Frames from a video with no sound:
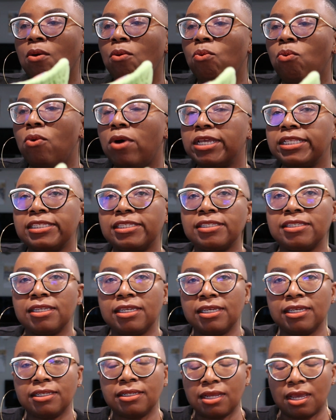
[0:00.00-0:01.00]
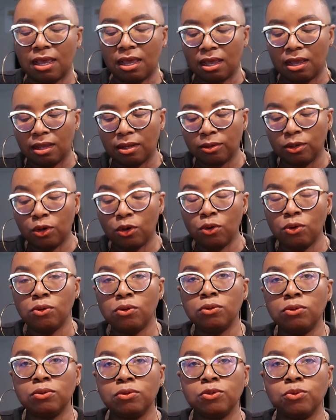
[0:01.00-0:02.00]
Once it
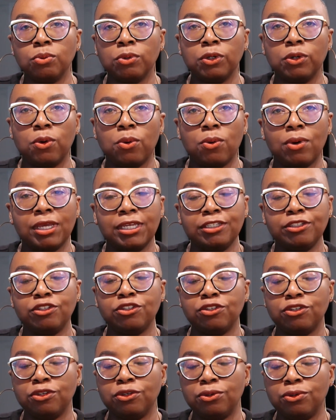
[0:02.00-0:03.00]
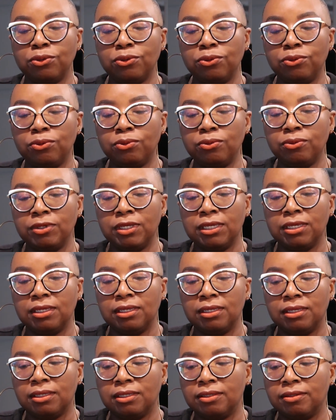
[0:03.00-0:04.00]
cools, we're going to
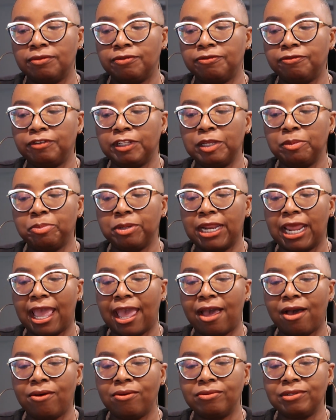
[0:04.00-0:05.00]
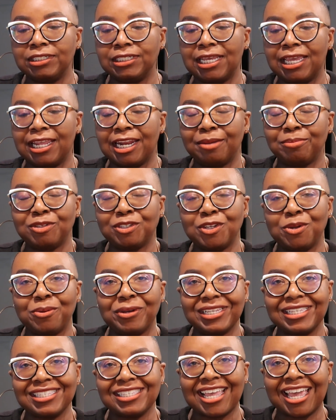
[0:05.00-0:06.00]
flip it out, and I'm so
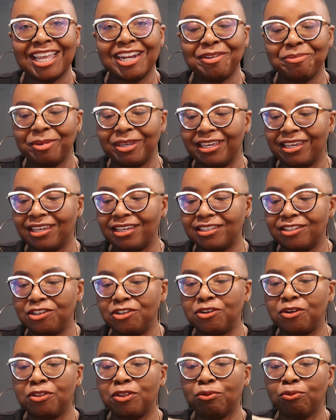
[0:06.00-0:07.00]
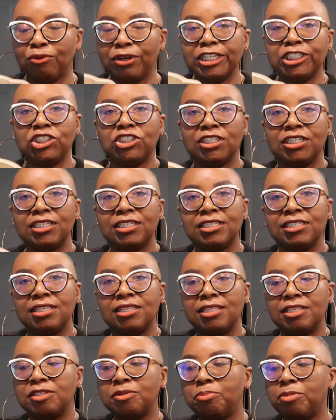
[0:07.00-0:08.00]
excited because, you know, the ridges
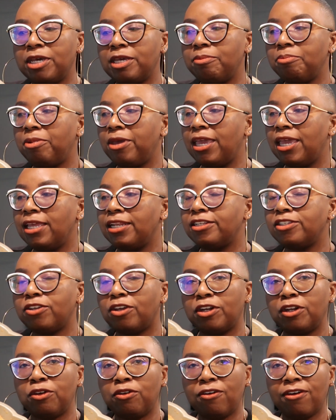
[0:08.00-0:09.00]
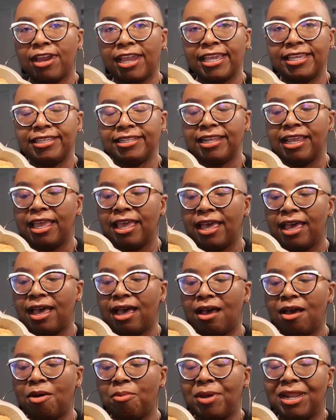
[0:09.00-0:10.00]
in this bundt pan is going to create
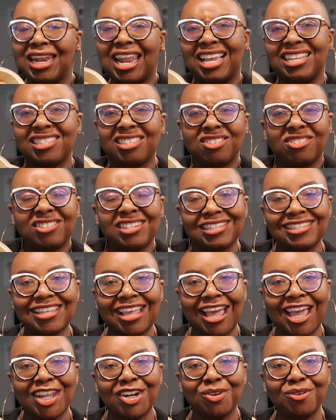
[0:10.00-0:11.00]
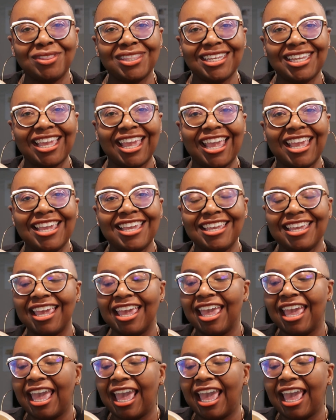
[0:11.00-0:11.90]
a nice little design on the cake.